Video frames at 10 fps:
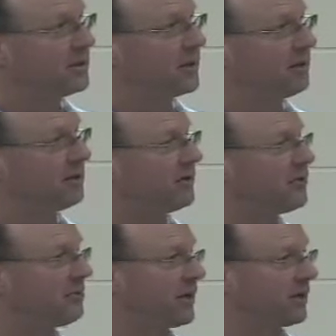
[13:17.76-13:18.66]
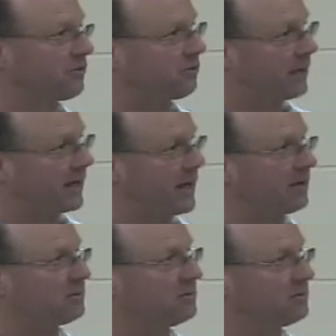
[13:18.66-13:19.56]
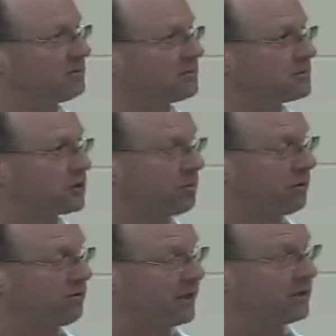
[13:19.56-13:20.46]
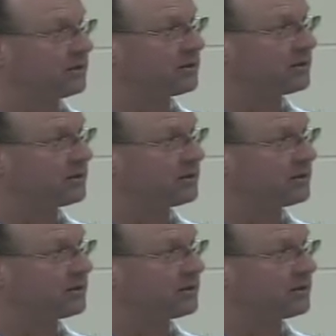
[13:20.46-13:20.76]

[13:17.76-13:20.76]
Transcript: uh, but it seemed like it spread it out mm-hmm. sort of more fairly.